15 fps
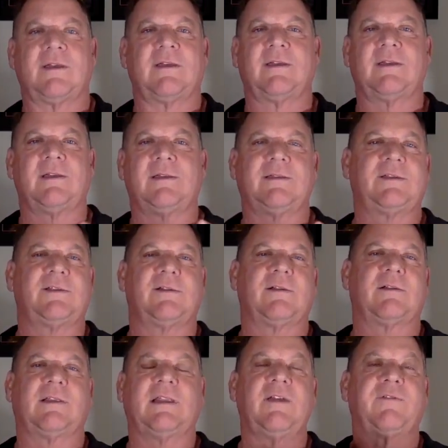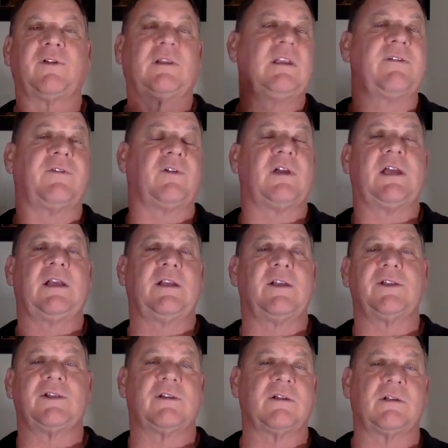Is your liver livering?
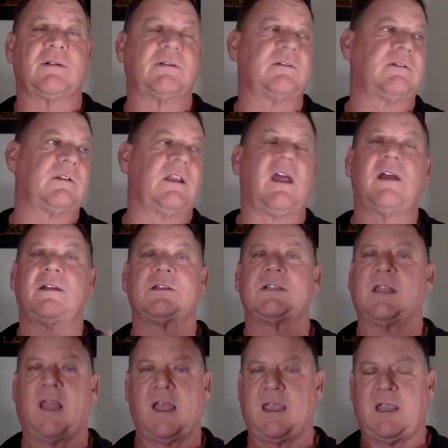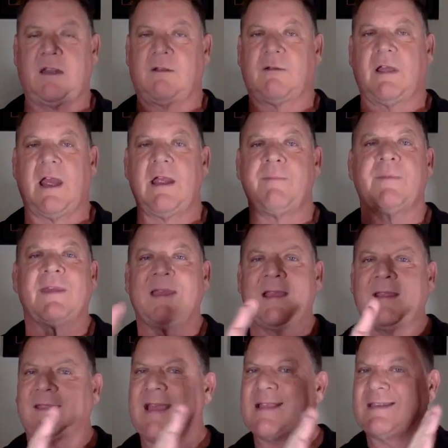Is your lungs lunging? Okay,
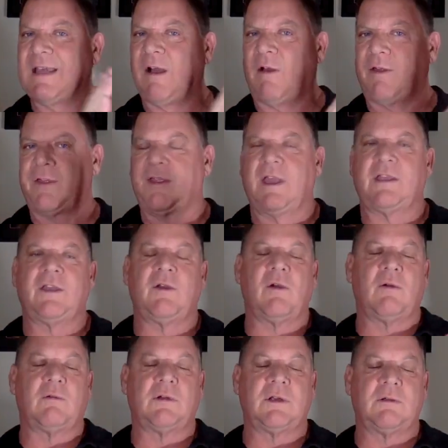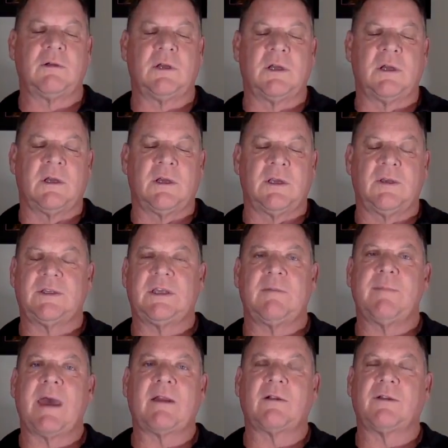that's health. And you go to, you see
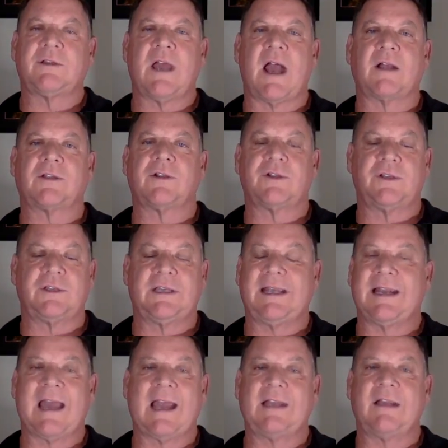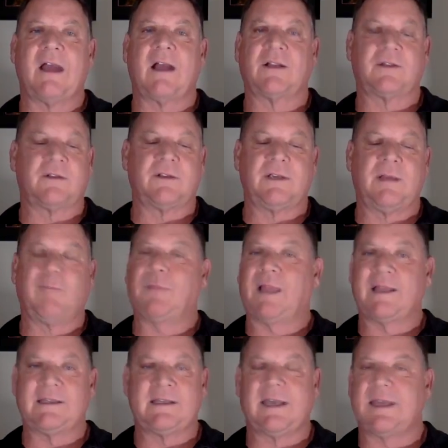medical doctors, you see an eye doctor, you get
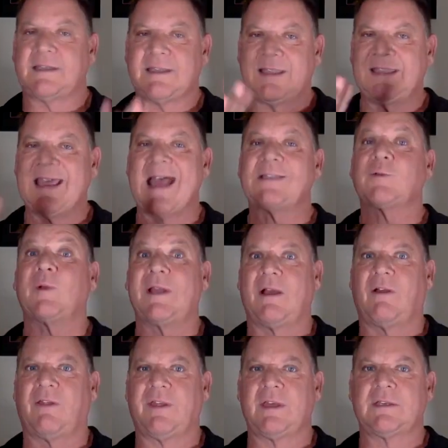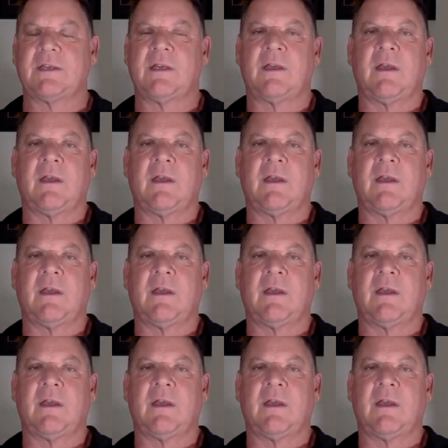blood tests. That's what health is.